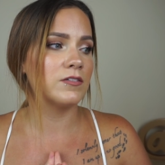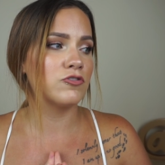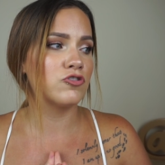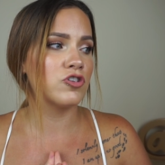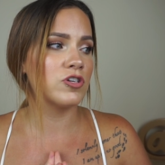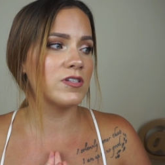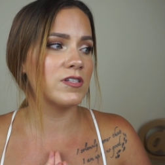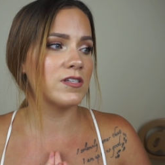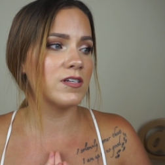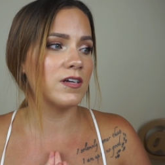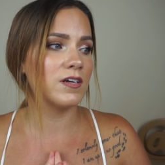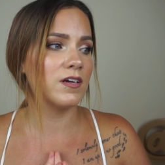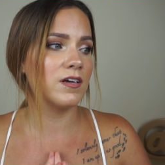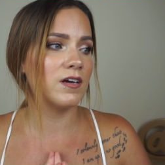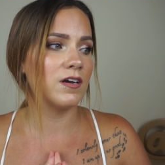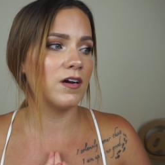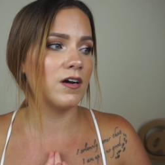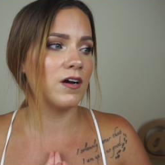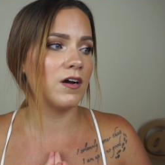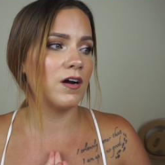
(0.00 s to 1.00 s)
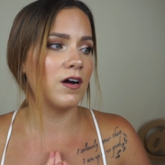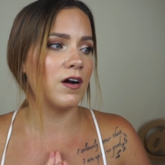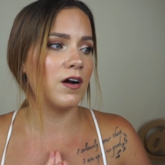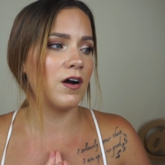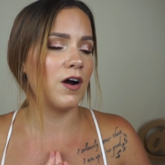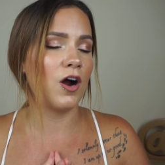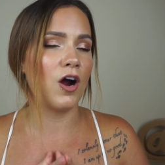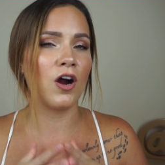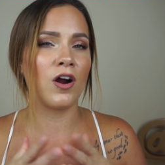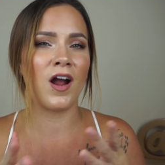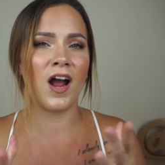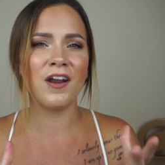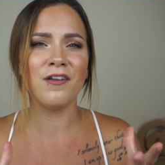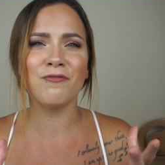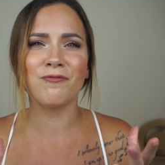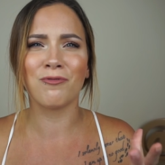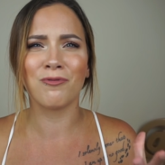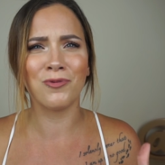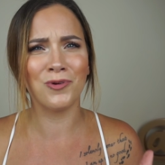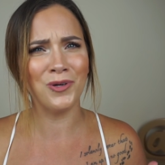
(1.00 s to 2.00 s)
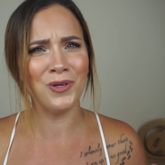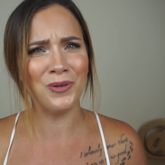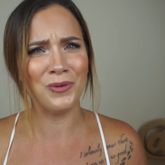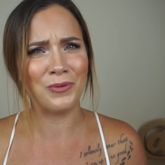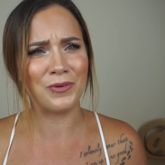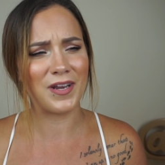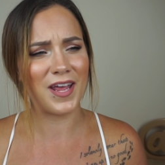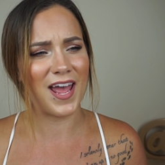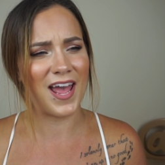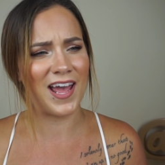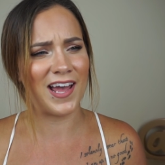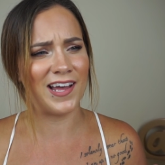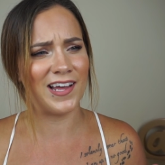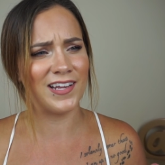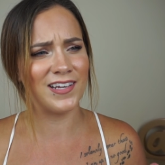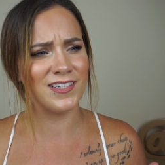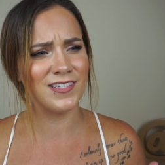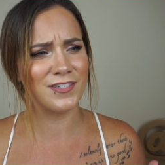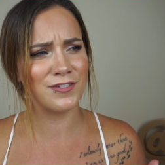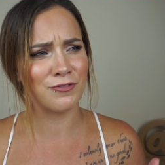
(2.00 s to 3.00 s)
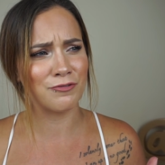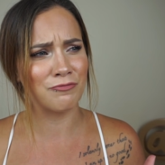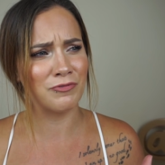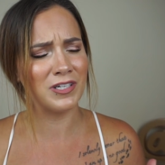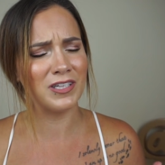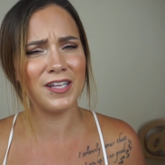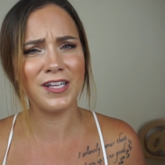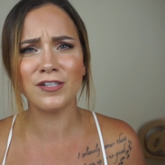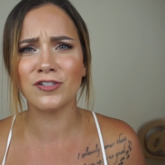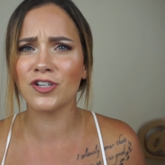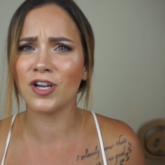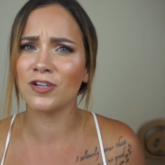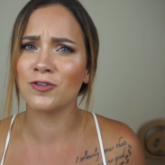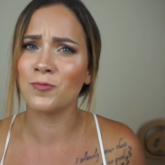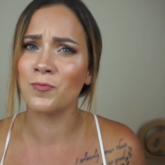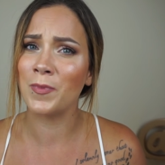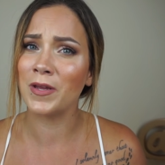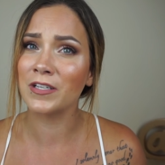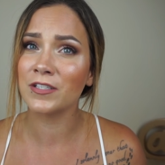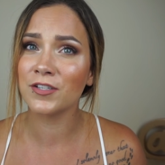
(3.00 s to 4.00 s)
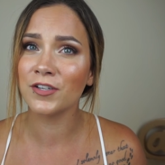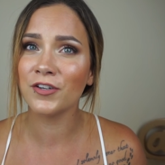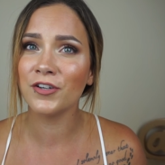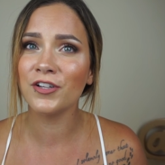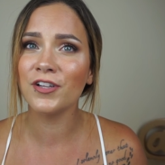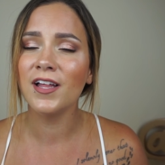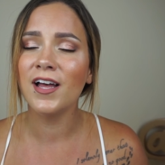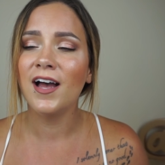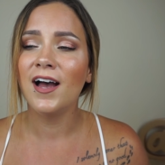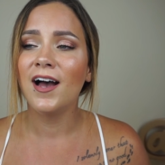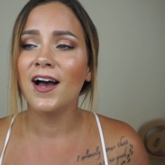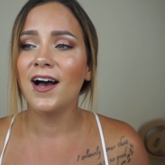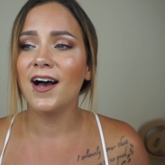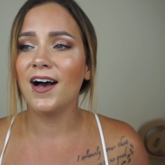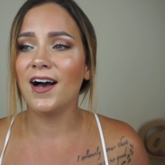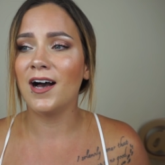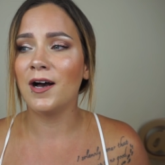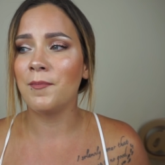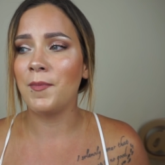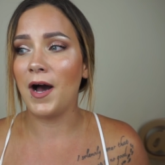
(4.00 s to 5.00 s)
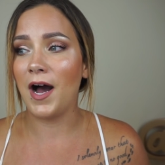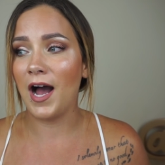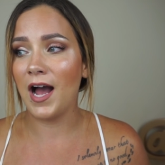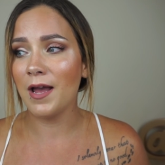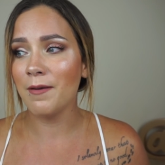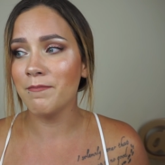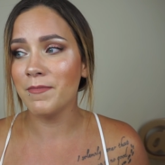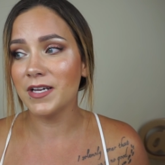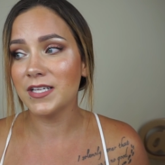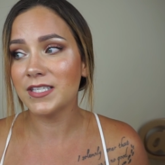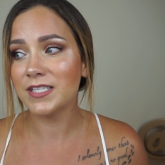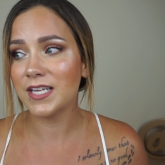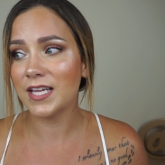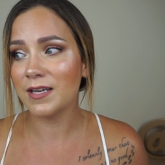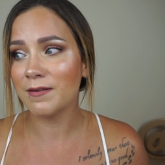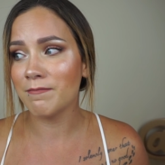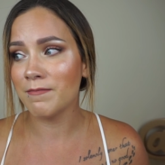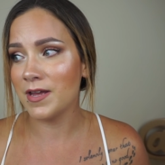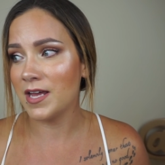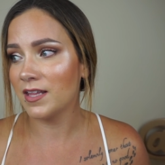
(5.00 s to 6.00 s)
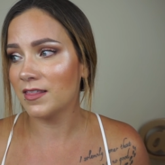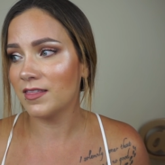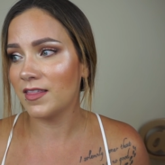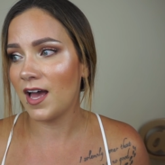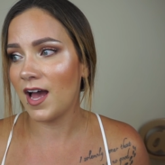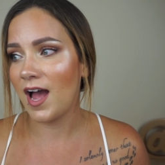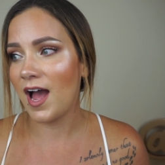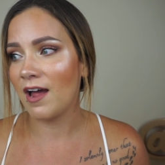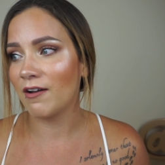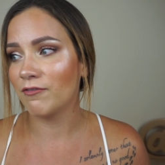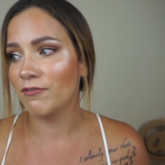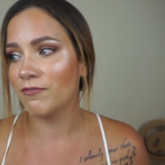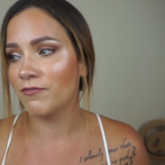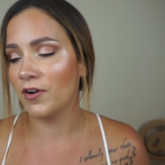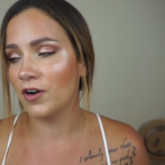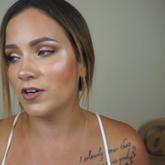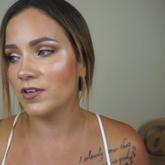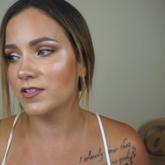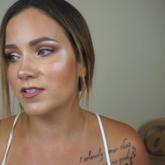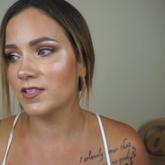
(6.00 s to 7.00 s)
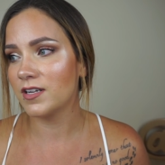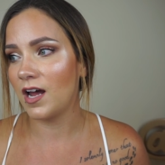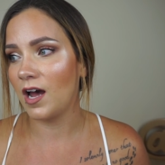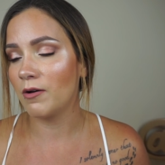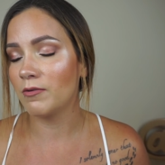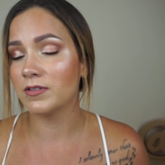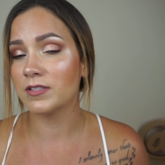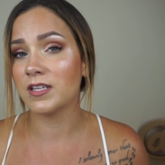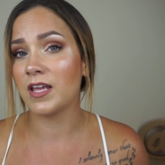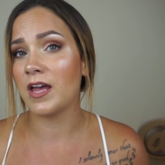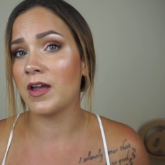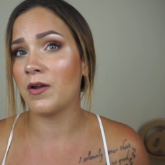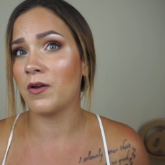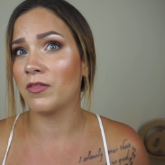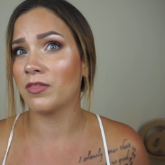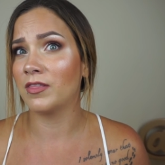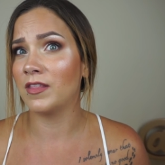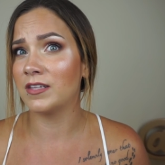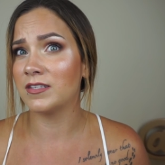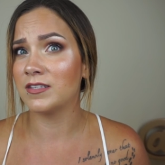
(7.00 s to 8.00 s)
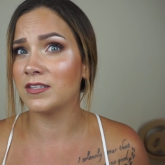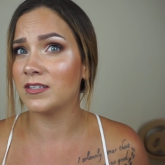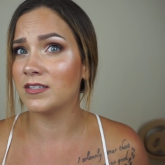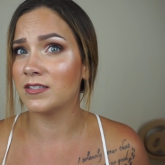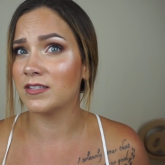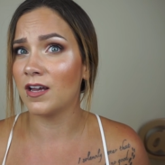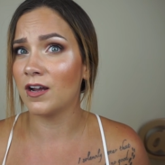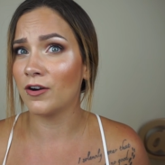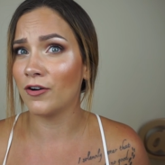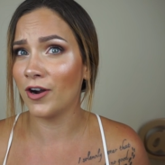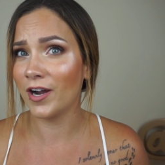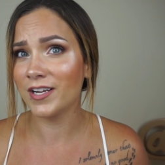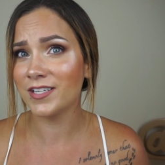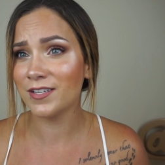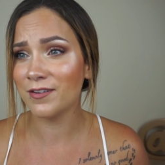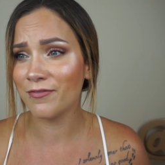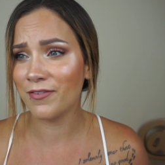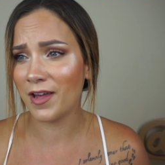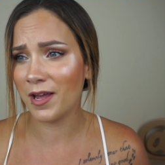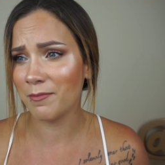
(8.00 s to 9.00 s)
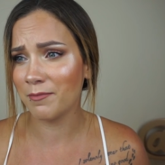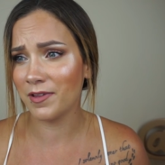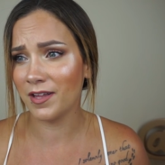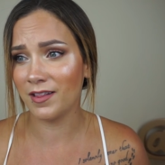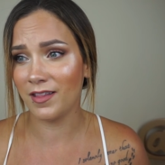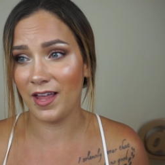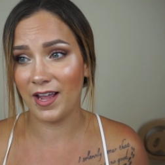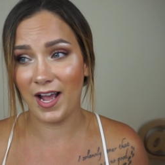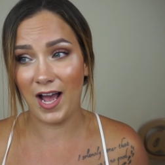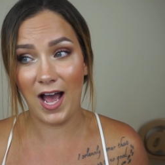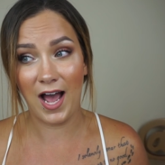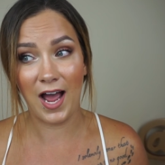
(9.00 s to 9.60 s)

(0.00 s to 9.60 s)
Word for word: just are kind of rude and really judgmental. Um, I must admit that at first I was like, this is a crazy family. Like,